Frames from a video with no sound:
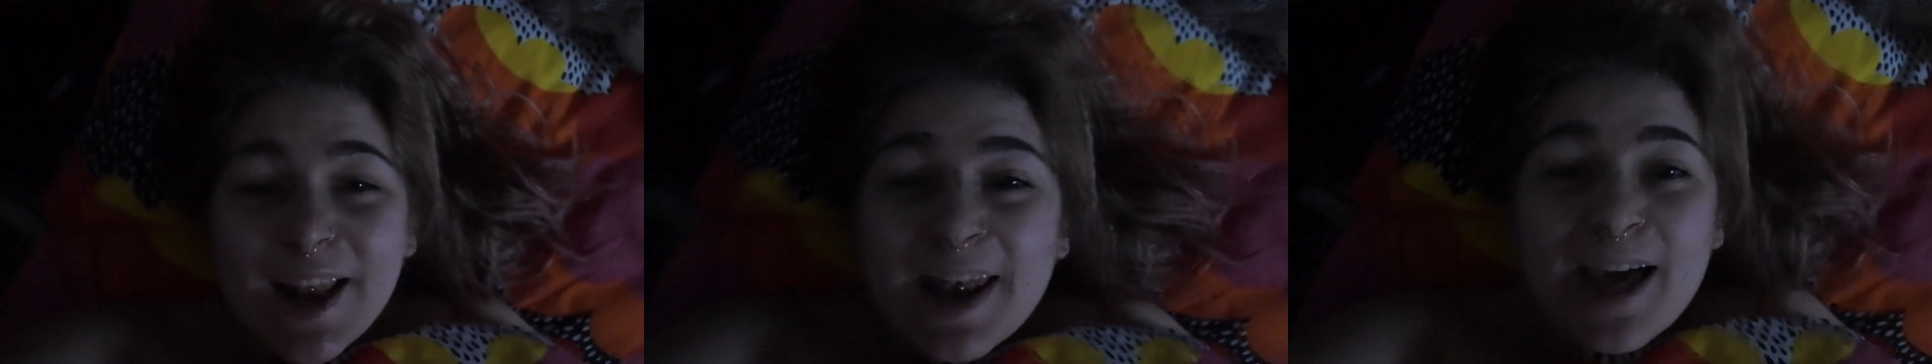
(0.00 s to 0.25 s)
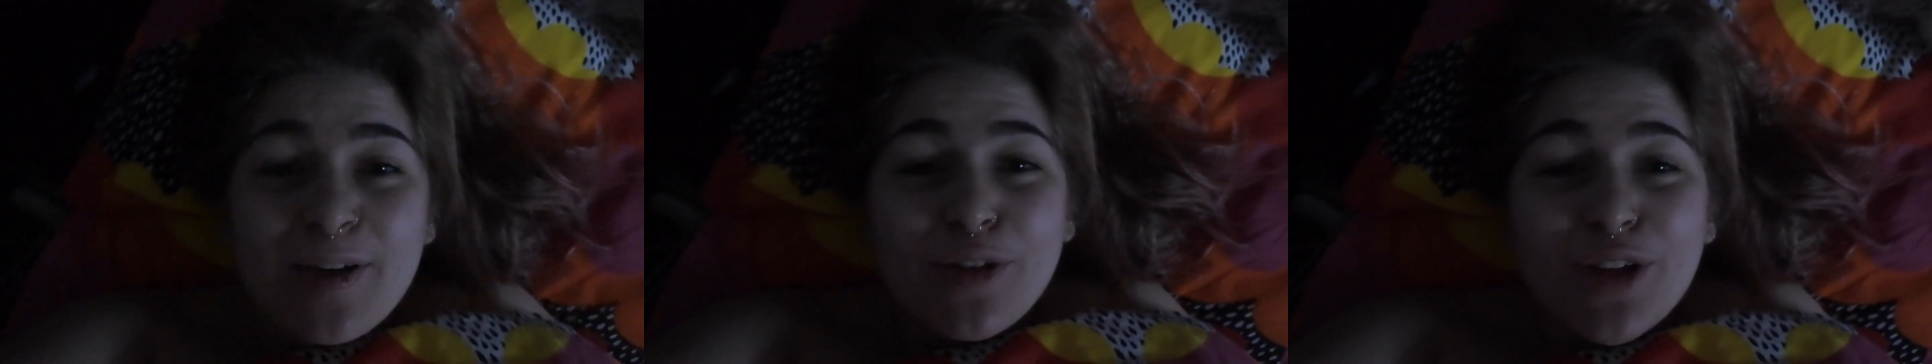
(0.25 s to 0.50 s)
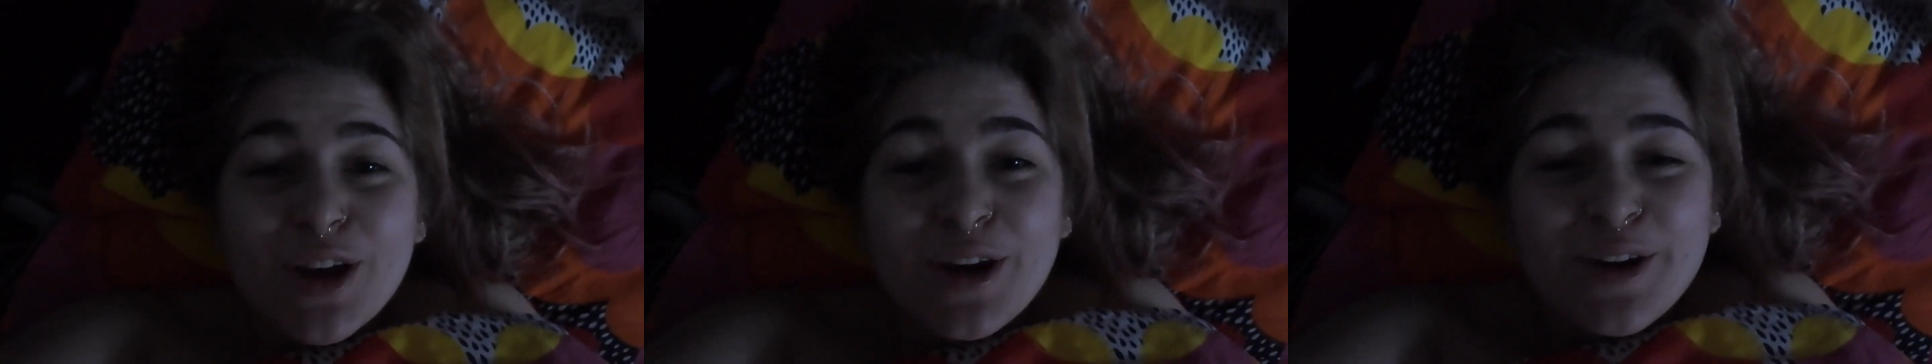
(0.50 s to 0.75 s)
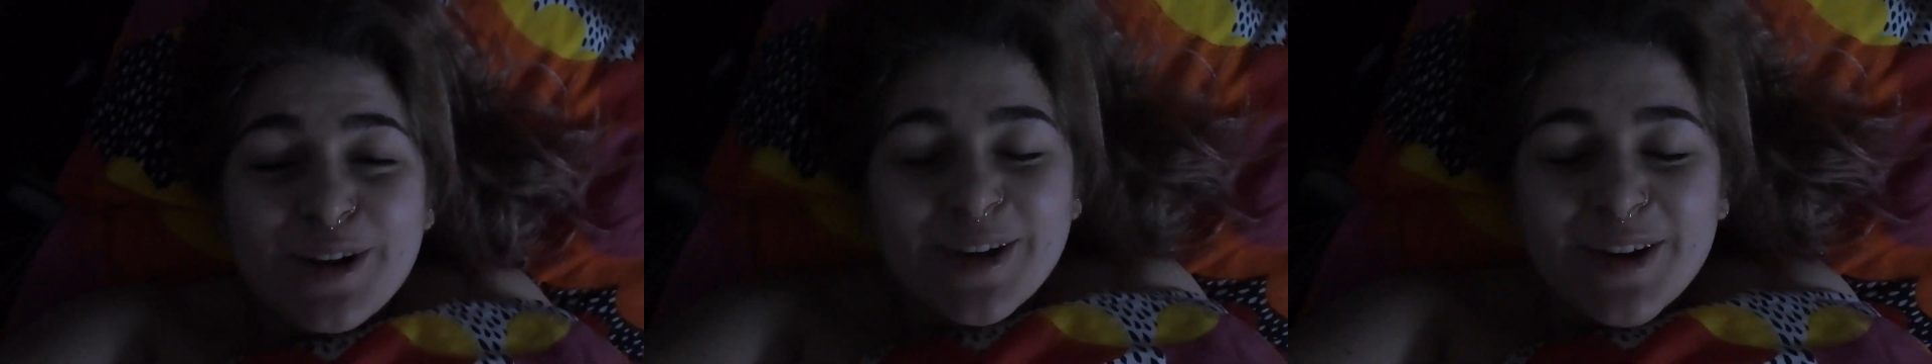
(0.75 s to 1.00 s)
11.
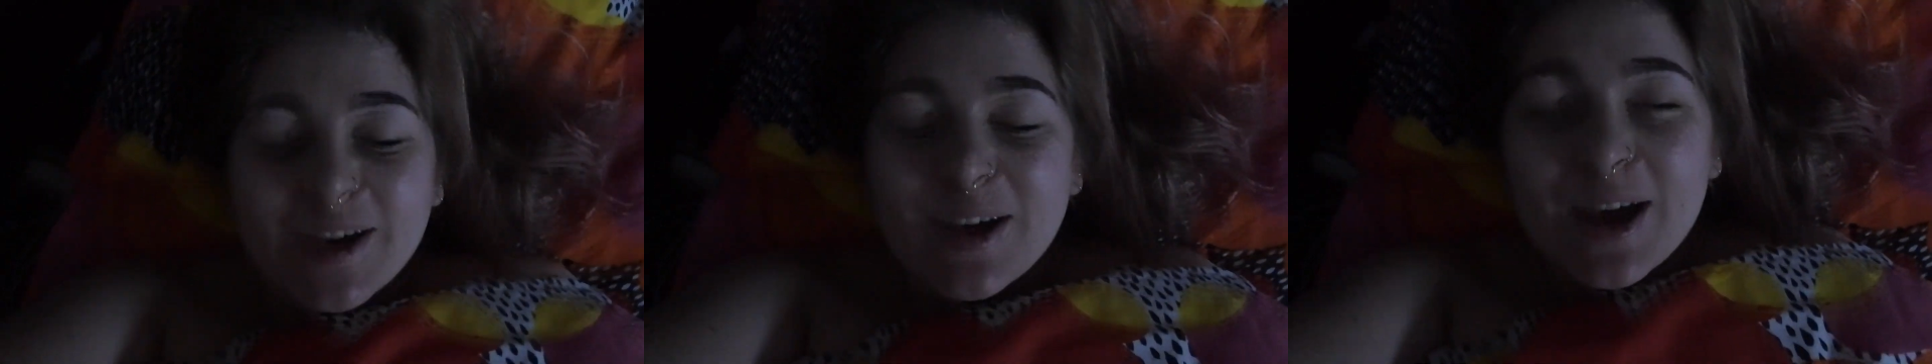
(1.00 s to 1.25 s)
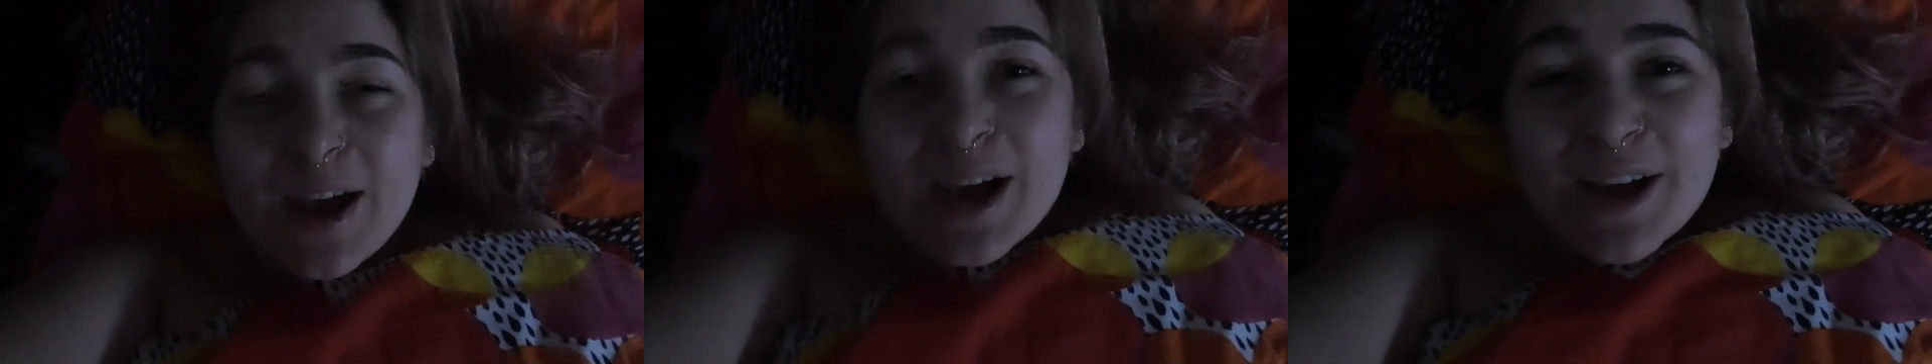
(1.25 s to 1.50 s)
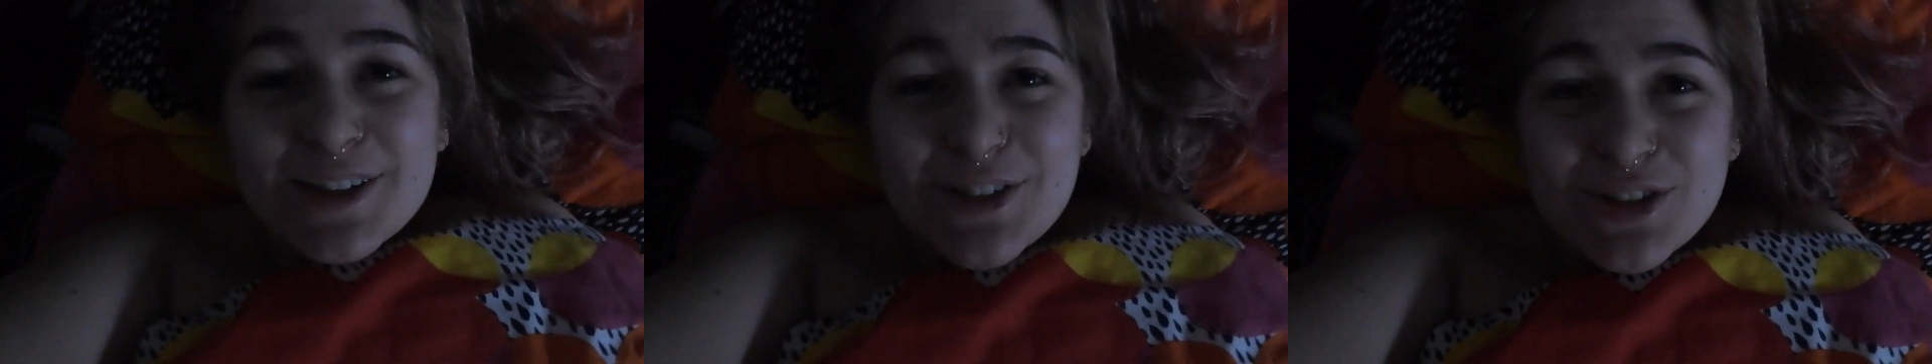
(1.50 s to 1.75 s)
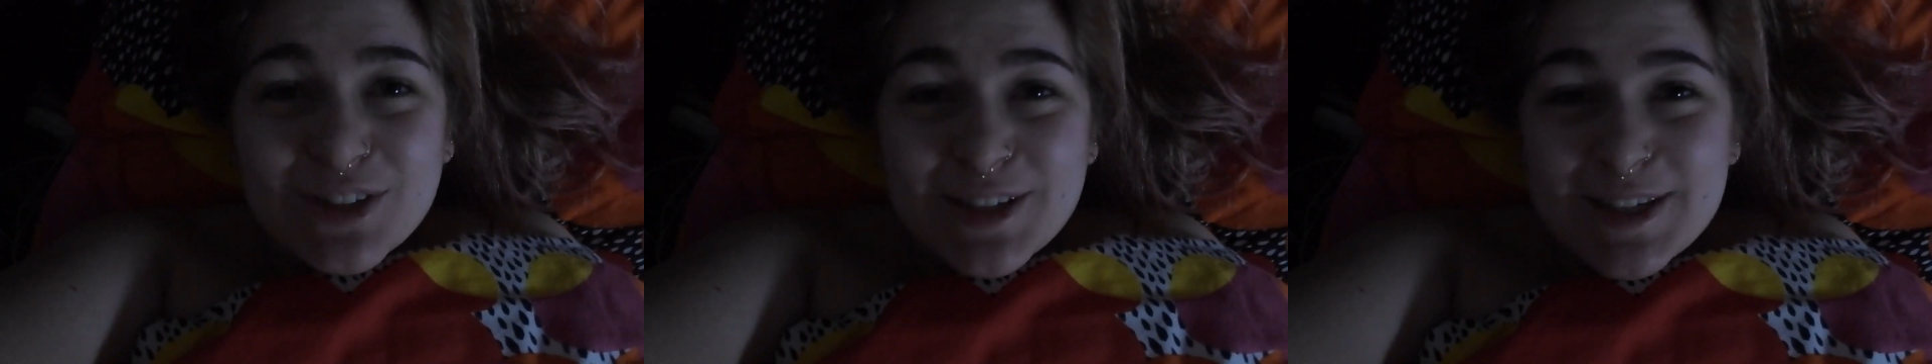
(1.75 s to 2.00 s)

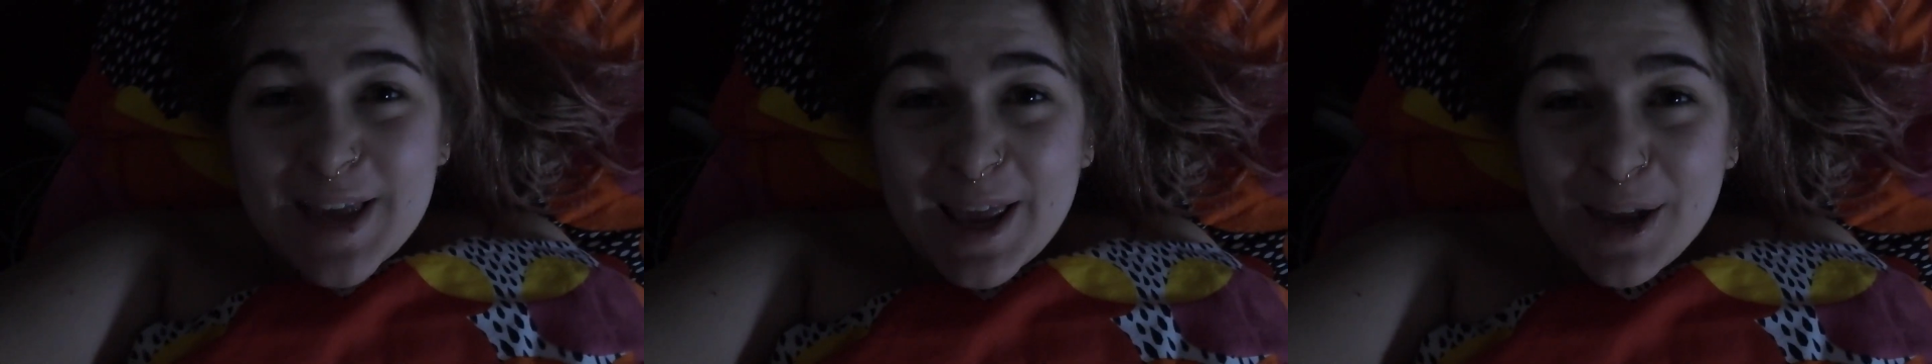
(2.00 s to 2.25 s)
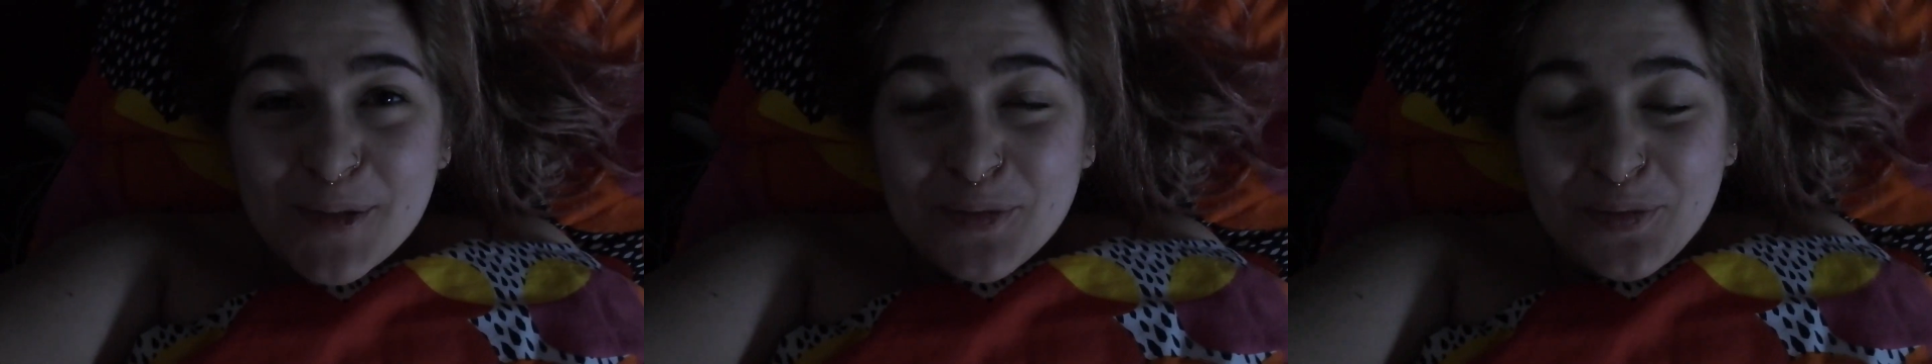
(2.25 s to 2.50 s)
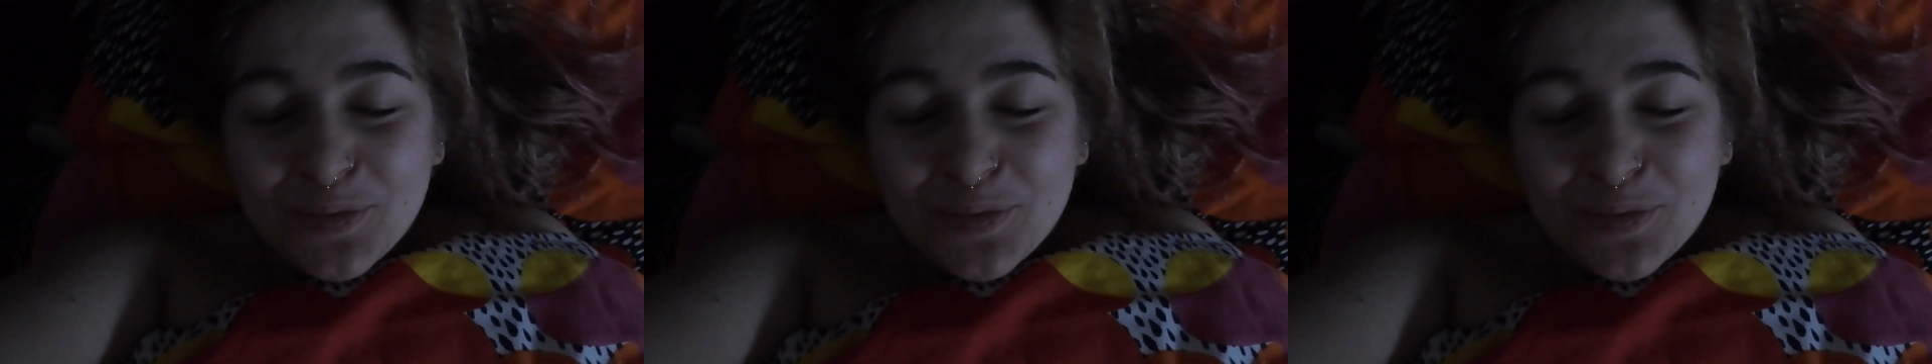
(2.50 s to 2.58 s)
As you can see,